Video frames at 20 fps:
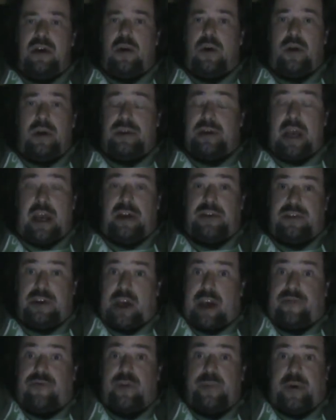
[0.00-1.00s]
and to
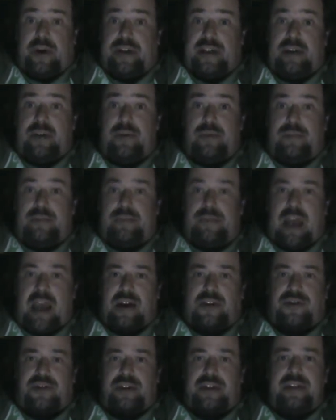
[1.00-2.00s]
everybody,
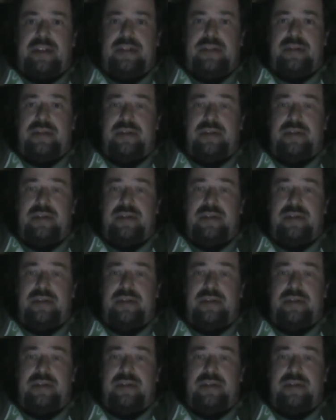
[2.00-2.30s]
actually.